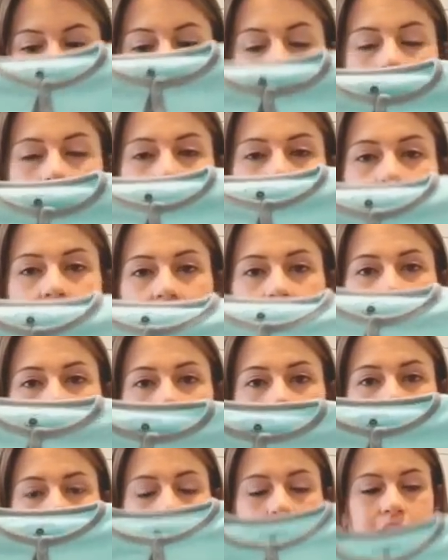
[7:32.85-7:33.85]
I bought
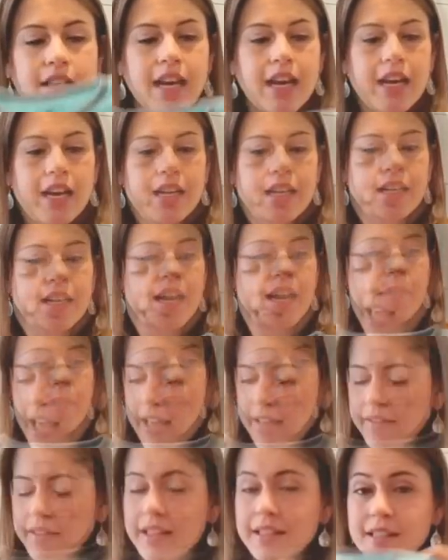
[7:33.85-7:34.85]
this online
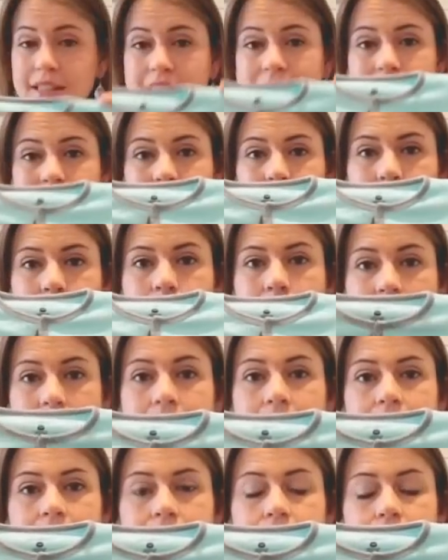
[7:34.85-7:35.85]
and this is
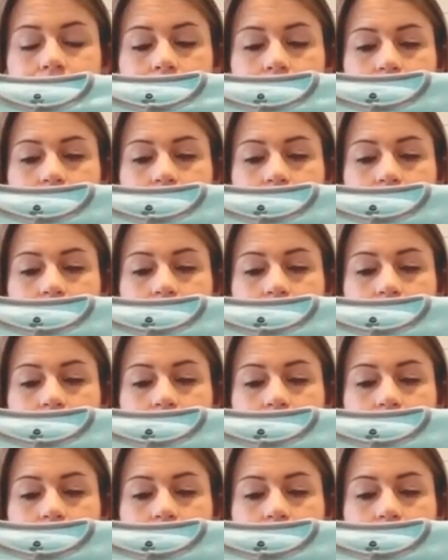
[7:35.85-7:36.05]
my,